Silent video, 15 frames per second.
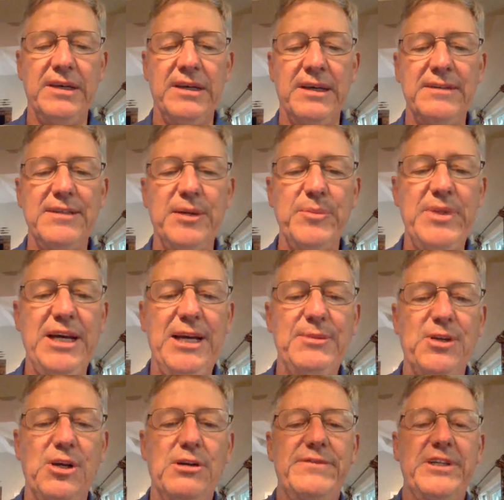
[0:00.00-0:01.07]

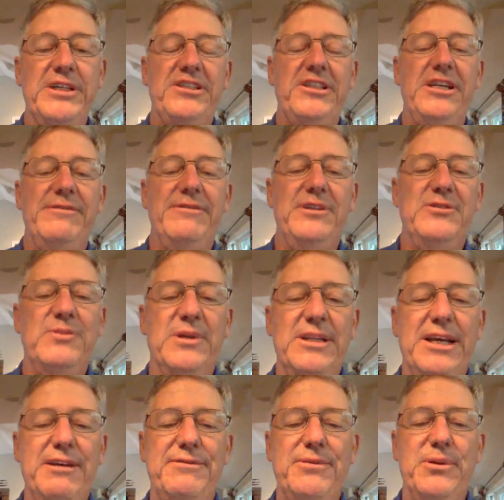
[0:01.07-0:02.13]
Sometimes overachievers will
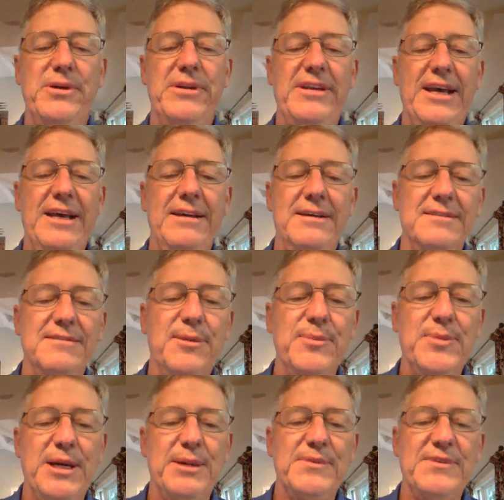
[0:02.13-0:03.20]
lay a 4th egg, and
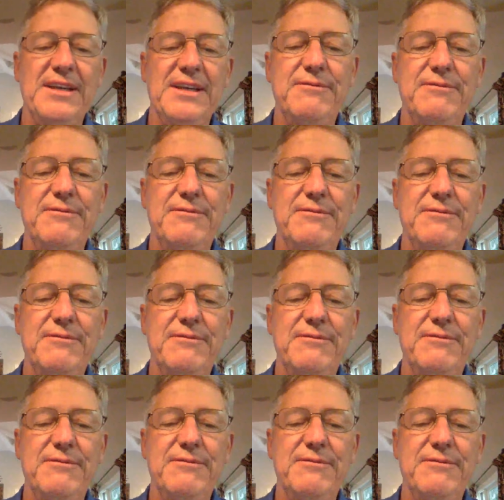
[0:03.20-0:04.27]
sometimes that 4th
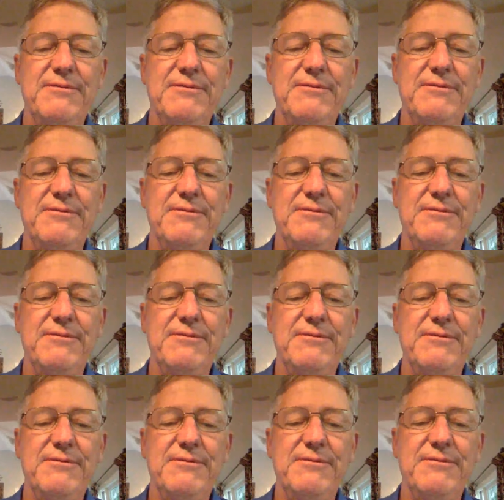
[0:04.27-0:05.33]
young will
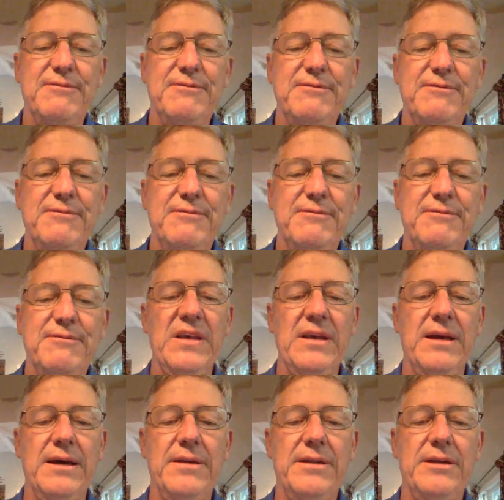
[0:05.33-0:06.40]
fledge.
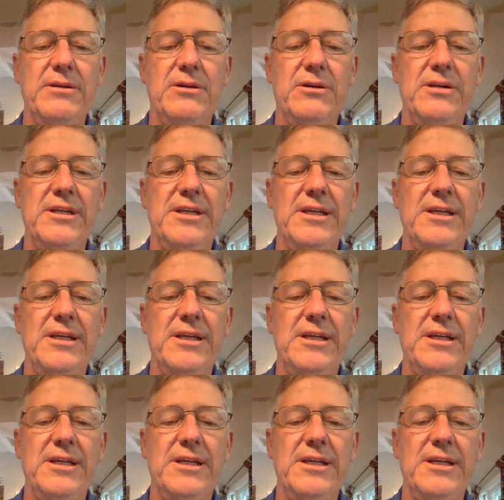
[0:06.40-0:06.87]
Early